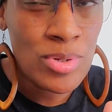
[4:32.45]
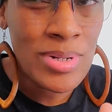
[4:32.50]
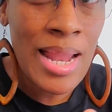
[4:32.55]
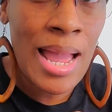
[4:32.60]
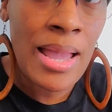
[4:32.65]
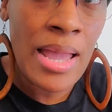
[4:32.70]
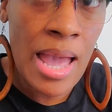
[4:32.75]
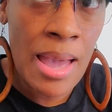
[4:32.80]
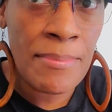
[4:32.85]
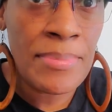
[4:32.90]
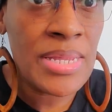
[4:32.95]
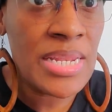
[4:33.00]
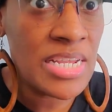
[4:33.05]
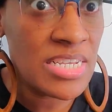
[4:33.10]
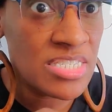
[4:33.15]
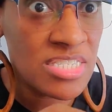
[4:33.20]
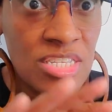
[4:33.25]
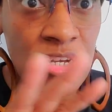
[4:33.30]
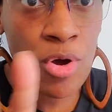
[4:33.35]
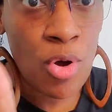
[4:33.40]
Not, I mean,
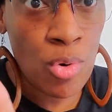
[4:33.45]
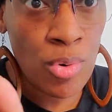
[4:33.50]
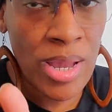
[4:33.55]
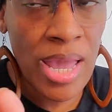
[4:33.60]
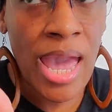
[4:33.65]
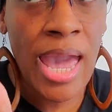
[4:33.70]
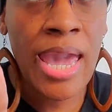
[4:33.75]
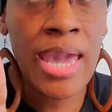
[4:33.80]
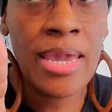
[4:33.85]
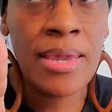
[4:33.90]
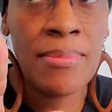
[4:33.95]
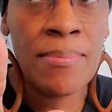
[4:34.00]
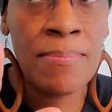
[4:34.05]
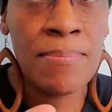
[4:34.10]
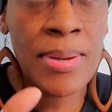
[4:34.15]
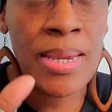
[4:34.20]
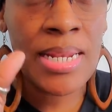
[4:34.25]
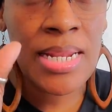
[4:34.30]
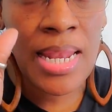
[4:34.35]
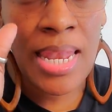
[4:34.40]
it's still okay.
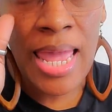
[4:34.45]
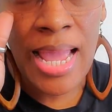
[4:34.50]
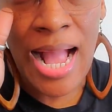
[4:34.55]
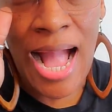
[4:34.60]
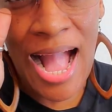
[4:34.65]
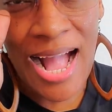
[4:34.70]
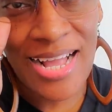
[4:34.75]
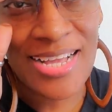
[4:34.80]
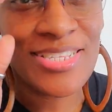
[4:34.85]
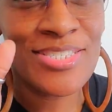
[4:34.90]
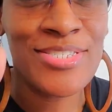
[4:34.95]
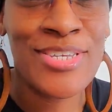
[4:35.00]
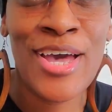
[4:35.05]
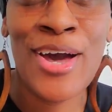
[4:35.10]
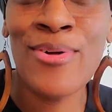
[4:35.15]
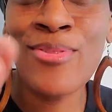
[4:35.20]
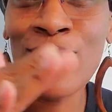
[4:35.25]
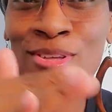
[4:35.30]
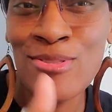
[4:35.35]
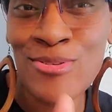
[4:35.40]
Meaning like I can
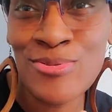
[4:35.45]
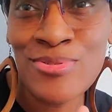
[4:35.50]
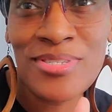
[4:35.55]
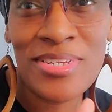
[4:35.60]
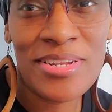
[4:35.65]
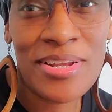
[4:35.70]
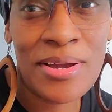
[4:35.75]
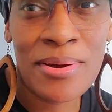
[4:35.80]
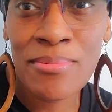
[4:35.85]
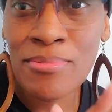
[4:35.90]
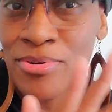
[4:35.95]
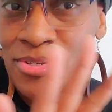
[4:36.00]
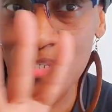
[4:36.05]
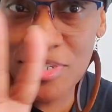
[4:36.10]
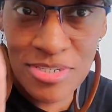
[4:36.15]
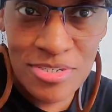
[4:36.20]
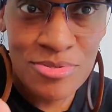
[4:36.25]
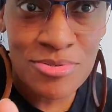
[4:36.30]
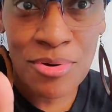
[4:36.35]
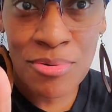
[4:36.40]
tell that loosen up,
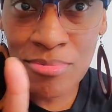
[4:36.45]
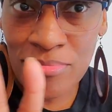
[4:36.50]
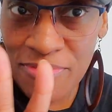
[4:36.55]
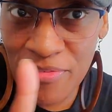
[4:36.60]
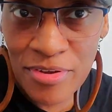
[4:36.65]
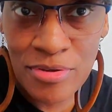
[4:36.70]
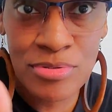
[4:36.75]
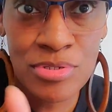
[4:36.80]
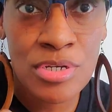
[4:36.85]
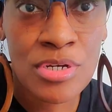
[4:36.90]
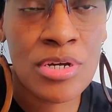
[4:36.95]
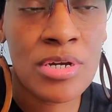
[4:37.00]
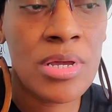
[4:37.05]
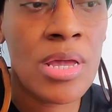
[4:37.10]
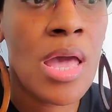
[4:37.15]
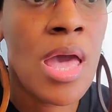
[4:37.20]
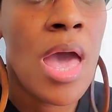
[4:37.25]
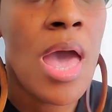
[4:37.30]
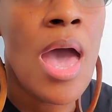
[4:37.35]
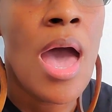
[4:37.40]
which, you know, feels
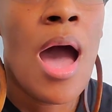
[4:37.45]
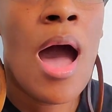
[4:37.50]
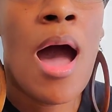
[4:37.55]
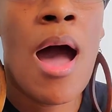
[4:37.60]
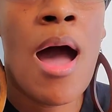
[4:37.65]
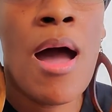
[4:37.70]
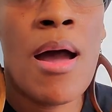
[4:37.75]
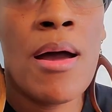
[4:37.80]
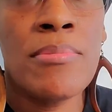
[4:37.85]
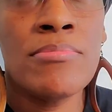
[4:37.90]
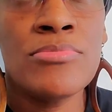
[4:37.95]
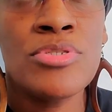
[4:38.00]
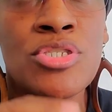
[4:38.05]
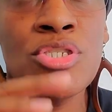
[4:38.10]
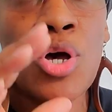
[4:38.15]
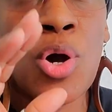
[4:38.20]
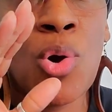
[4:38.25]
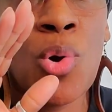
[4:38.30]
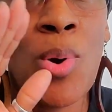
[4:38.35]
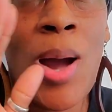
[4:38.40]
good. Um,
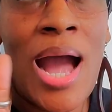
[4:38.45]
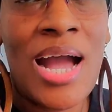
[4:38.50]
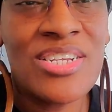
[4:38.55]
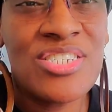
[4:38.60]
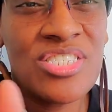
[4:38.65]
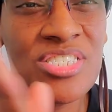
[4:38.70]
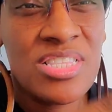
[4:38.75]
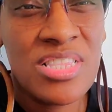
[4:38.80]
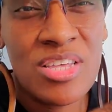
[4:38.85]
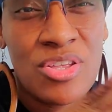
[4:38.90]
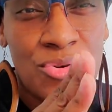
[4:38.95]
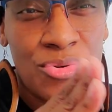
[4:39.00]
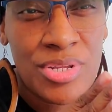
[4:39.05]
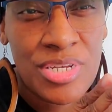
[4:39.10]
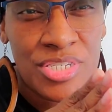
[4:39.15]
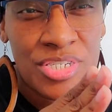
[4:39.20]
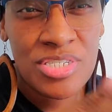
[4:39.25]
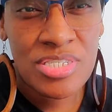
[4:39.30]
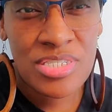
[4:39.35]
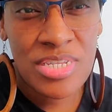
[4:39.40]
so I just
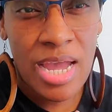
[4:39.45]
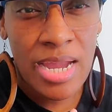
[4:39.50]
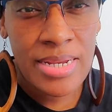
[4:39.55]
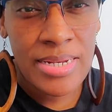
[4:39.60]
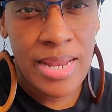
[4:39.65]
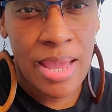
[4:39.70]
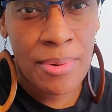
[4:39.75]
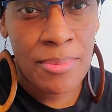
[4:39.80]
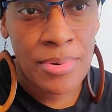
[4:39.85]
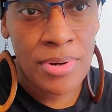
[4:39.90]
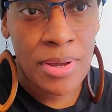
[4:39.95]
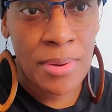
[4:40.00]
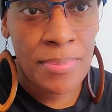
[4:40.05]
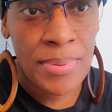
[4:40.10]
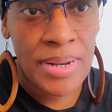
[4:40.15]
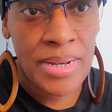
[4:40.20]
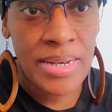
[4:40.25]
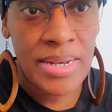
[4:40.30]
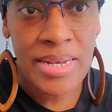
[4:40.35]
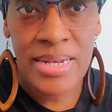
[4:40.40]
literally just tighten that one up
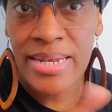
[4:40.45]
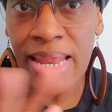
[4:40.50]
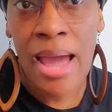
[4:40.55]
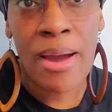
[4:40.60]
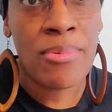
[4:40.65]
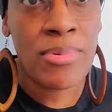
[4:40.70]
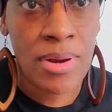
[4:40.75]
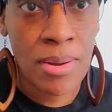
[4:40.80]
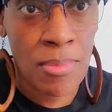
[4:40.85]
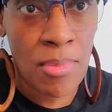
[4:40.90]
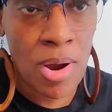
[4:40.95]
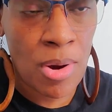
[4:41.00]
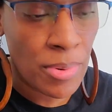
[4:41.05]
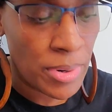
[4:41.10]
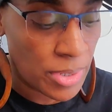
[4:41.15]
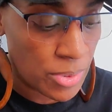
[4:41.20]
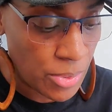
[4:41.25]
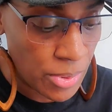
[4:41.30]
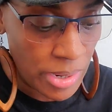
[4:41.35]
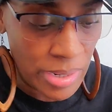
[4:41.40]
and that one I'm
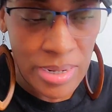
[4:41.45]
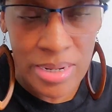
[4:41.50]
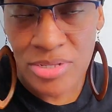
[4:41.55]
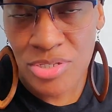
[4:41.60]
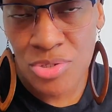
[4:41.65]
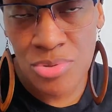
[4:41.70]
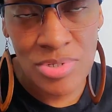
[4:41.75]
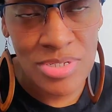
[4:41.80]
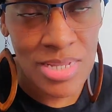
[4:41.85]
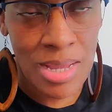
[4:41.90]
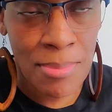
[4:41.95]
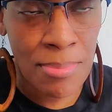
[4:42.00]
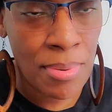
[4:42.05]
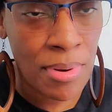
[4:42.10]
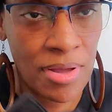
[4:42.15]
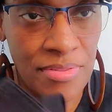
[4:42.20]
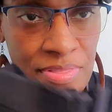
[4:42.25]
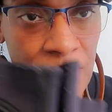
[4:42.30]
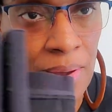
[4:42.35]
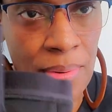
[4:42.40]
already wearing. As soon as I
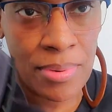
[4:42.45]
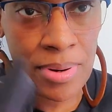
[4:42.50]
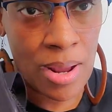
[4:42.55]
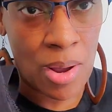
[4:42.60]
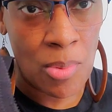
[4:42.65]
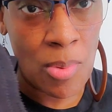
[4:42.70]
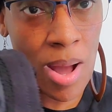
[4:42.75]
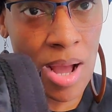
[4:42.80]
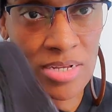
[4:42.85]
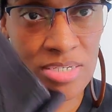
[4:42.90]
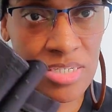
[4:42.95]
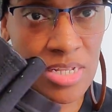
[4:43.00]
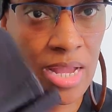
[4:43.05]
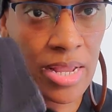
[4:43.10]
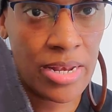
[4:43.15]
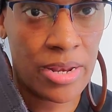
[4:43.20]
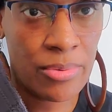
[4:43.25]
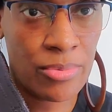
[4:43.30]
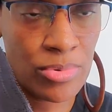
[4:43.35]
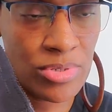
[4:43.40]
bought that one, I washed
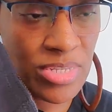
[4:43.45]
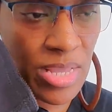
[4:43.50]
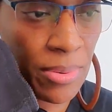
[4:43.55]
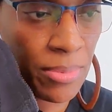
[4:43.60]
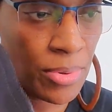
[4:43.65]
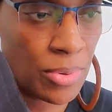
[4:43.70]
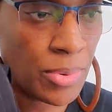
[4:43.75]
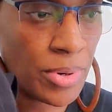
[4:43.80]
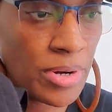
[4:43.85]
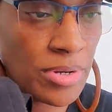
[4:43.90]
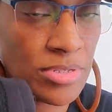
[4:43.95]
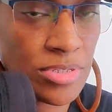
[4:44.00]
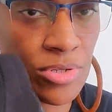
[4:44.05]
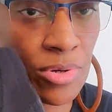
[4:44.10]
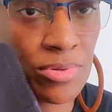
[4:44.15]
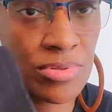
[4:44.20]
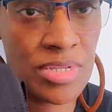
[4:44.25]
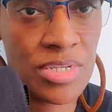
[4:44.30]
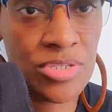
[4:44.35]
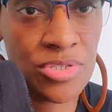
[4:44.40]
that and I was able to wear it.
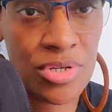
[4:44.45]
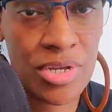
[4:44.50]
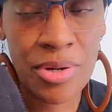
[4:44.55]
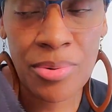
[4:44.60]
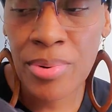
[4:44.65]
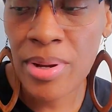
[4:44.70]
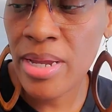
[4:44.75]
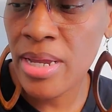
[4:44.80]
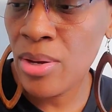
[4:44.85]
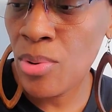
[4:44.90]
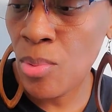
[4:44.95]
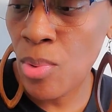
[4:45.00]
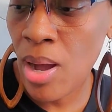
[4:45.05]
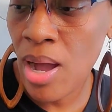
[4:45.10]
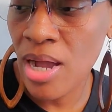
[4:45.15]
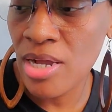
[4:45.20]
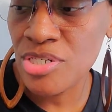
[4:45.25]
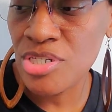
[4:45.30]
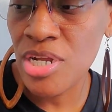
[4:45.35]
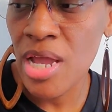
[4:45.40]
So these are getting ready to get
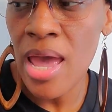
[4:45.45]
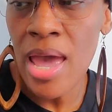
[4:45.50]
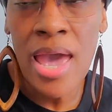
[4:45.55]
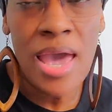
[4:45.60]
washed.